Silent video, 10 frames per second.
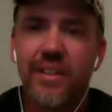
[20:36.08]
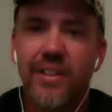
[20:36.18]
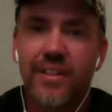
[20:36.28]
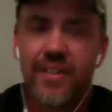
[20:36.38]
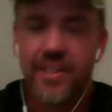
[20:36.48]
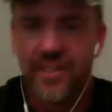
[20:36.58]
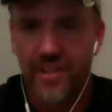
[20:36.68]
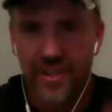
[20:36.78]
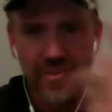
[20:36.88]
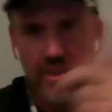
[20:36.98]
Like
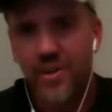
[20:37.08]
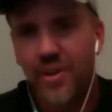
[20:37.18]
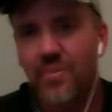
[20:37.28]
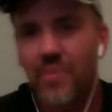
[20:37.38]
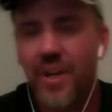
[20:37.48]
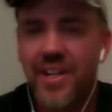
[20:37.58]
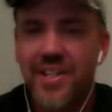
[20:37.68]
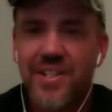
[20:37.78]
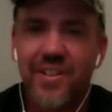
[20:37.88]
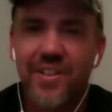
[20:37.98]
one of our
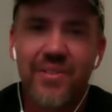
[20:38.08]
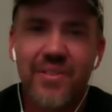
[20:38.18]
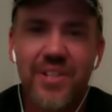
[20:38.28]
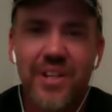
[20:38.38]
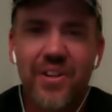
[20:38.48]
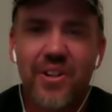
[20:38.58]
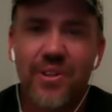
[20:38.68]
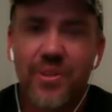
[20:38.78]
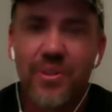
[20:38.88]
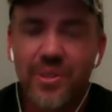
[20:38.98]
buddies that lives down here
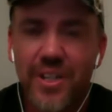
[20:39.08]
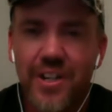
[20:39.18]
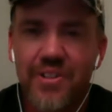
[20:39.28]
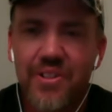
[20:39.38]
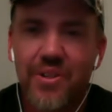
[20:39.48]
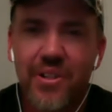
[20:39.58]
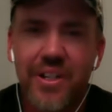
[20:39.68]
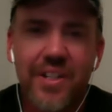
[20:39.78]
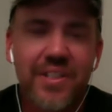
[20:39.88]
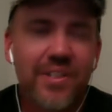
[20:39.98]
locally in Arizona,
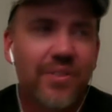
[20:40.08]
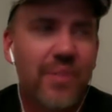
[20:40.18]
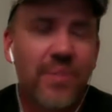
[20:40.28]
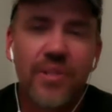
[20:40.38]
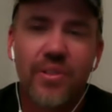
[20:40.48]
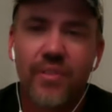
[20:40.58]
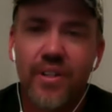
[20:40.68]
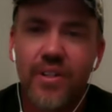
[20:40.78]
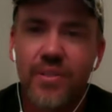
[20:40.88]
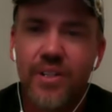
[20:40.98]
and he's a great mentor of
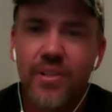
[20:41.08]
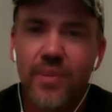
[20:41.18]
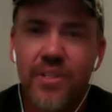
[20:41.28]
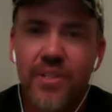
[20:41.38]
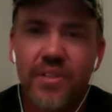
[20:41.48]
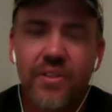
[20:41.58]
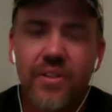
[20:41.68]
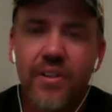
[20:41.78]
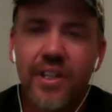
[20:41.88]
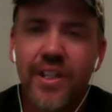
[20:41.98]
ours, Greg Gomez
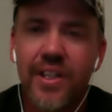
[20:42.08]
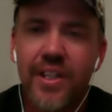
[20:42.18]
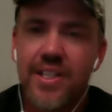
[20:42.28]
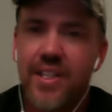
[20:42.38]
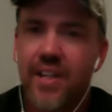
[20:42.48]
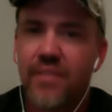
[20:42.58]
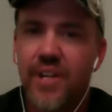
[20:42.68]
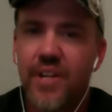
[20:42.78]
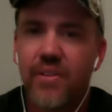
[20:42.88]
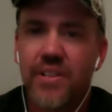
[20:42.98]
III. He's got a
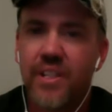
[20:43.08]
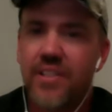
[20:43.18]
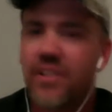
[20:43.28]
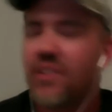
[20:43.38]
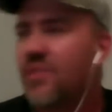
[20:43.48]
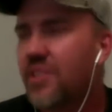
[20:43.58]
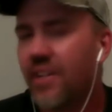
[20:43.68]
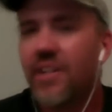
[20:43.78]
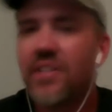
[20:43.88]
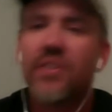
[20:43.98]
video that says, "Are you
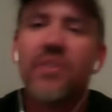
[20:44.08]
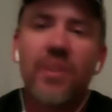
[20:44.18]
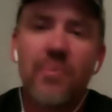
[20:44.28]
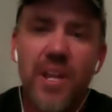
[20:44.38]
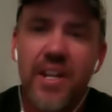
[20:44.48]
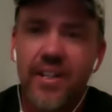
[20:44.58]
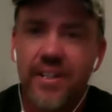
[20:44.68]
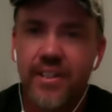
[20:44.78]
serious or are you committed?"